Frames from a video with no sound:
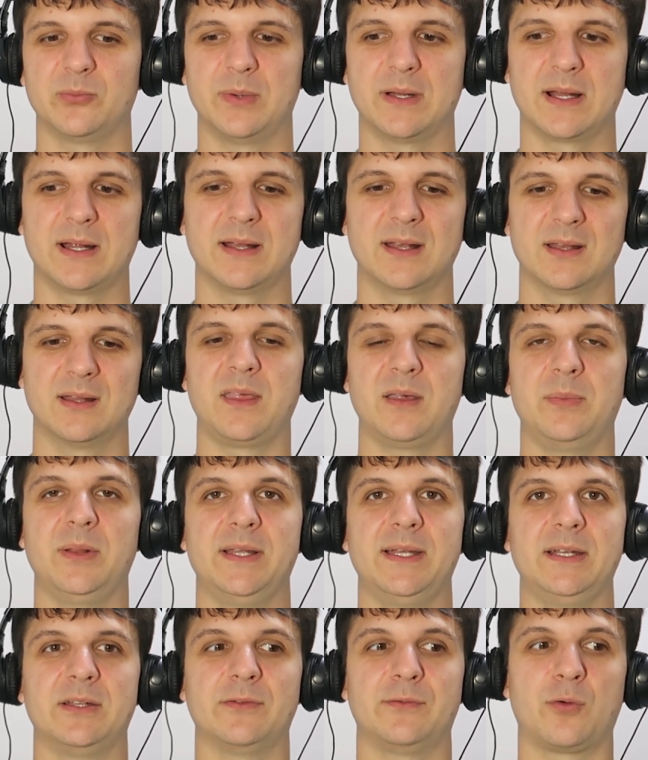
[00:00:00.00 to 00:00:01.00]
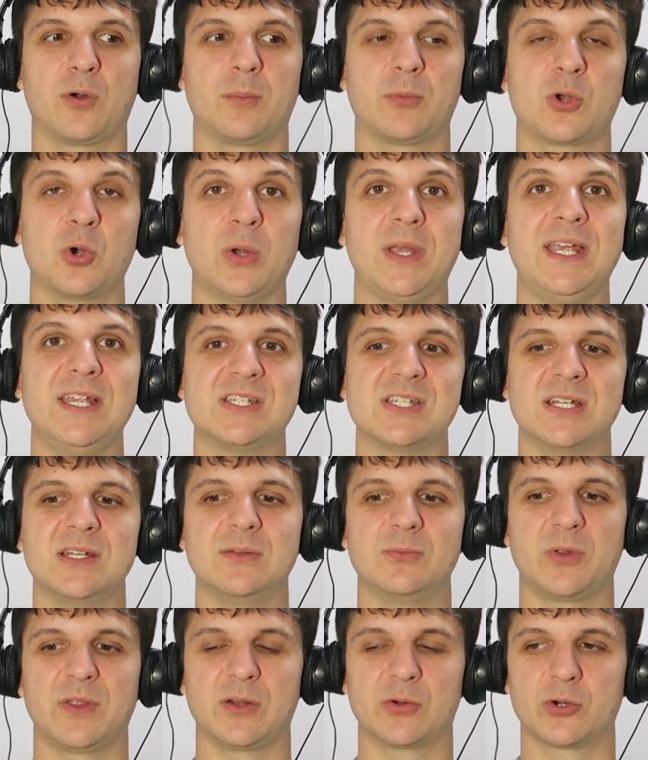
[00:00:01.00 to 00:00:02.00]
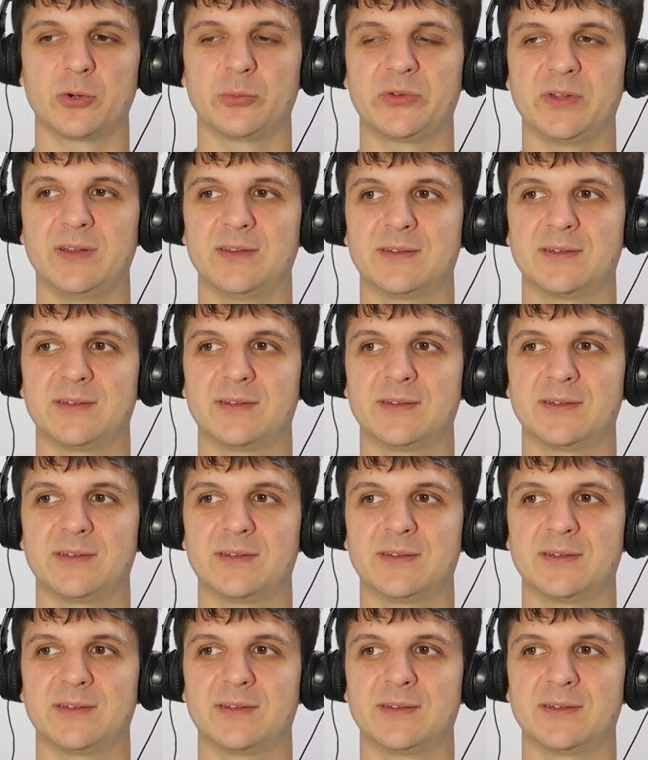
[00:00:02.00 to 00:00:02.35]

but on the ability to form cohesion within Group groups